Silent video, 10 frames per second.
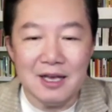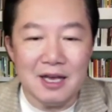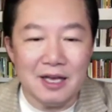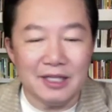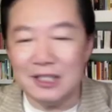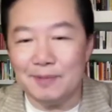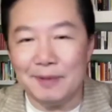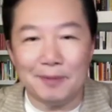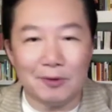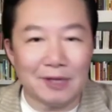These
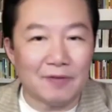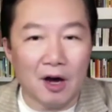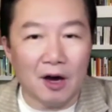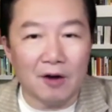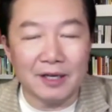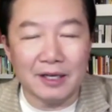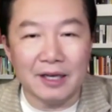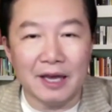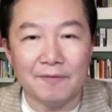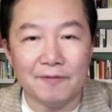people, they've all
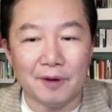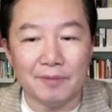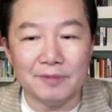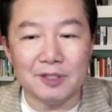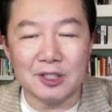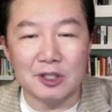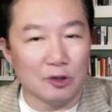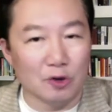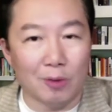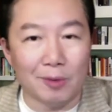came from just
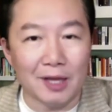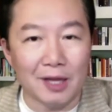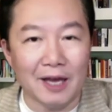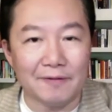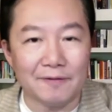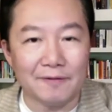normal life,